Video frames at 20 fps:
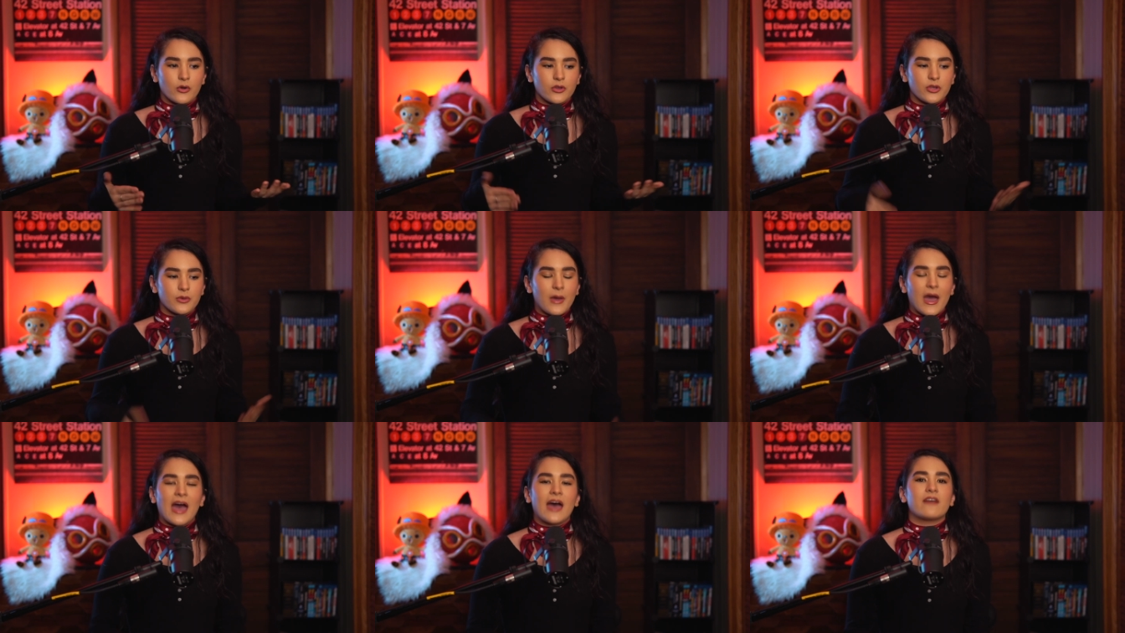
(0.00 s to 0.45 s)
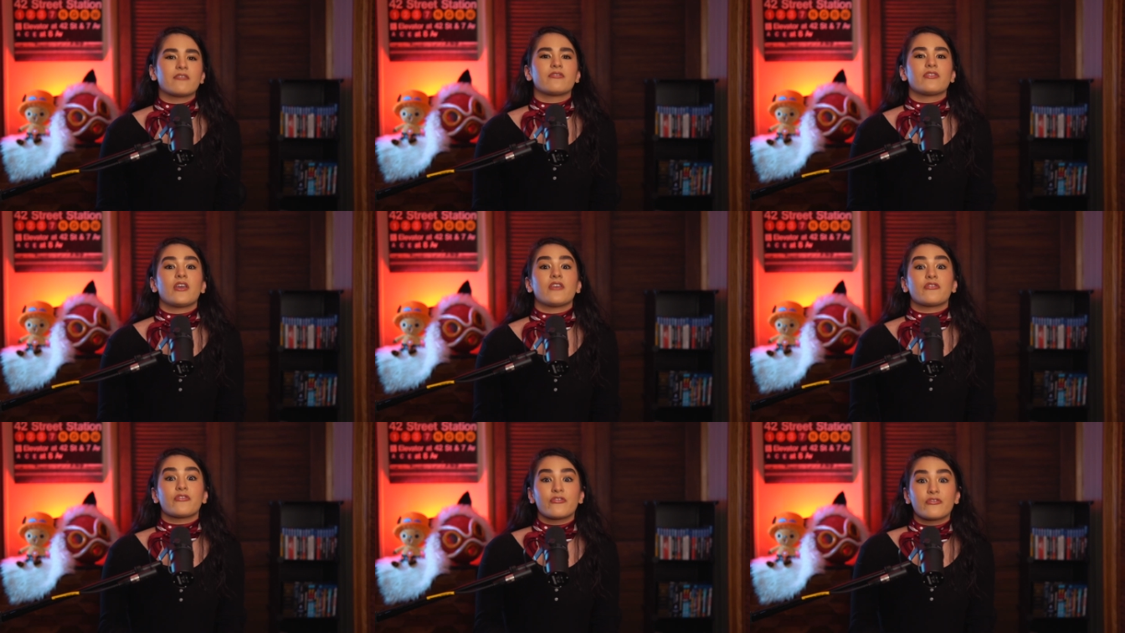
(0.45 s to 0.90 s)
you have
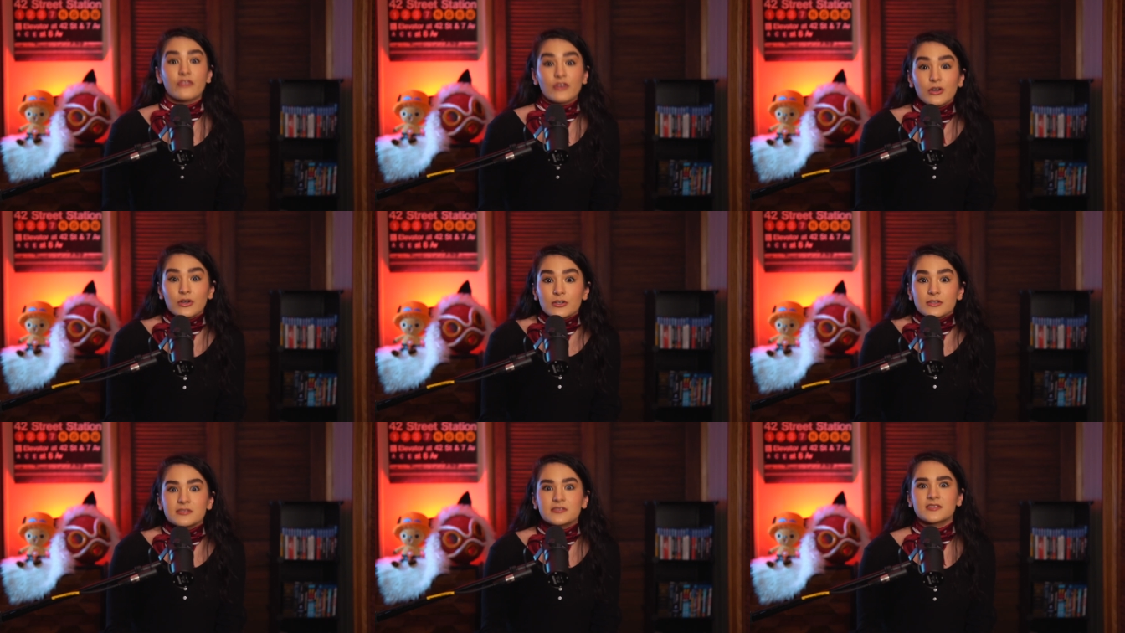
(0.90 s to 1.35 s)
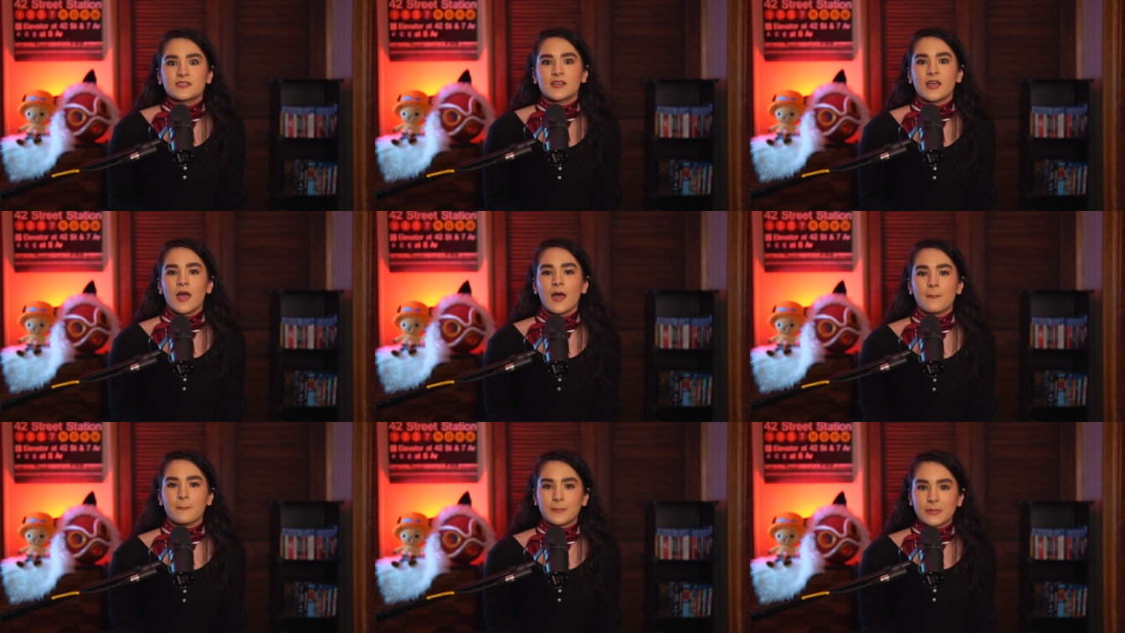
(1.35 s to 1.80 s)
the first
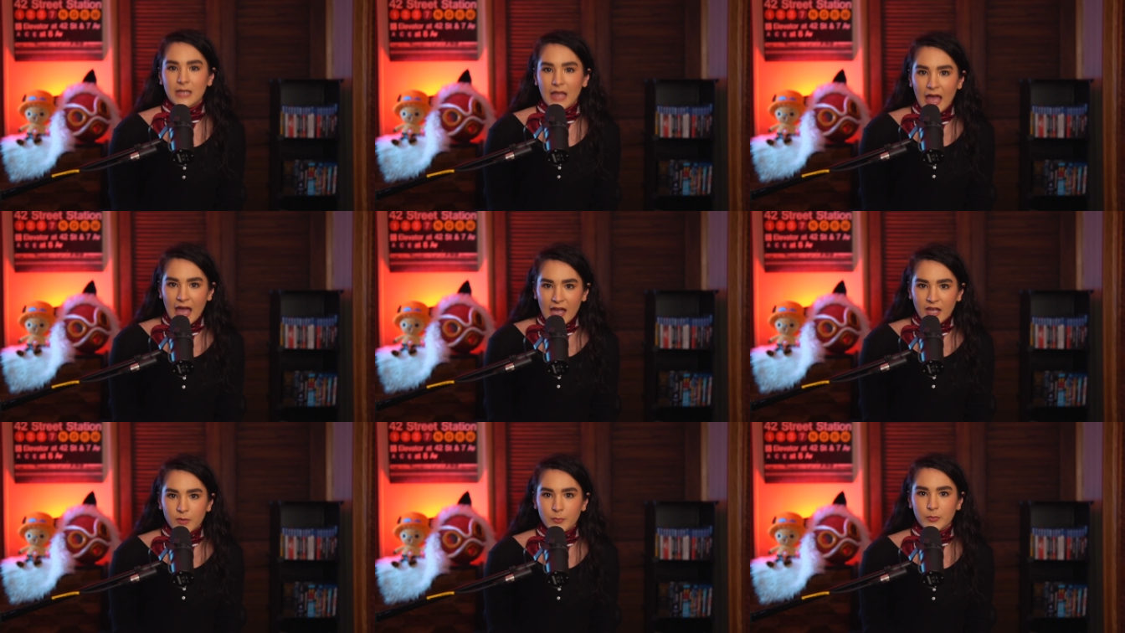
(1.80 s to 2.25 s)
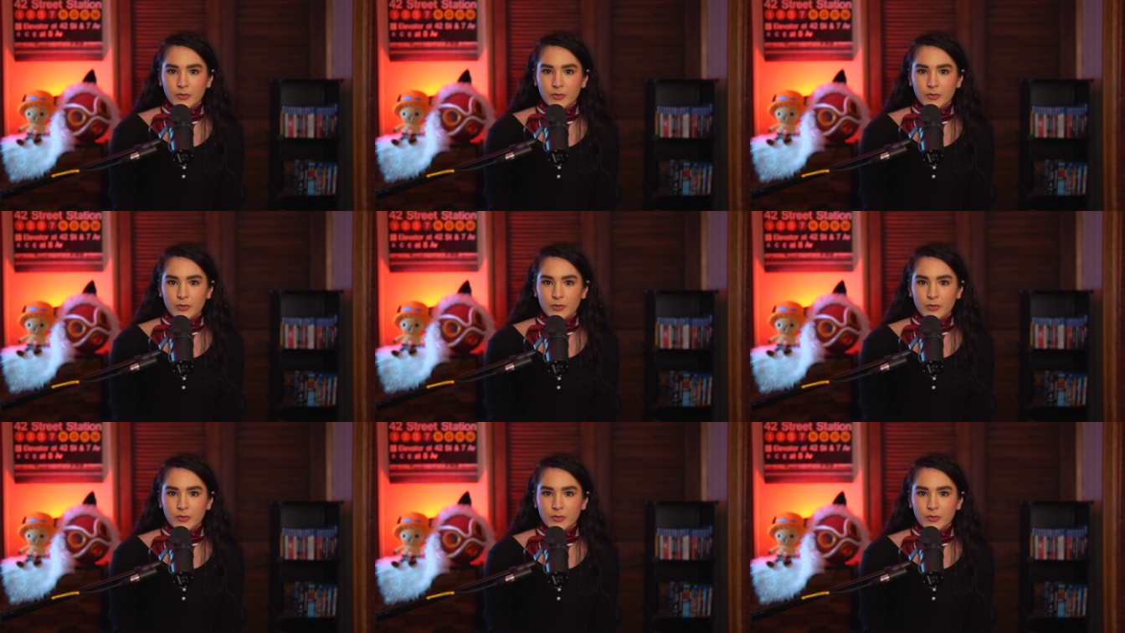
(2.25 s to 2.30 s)
black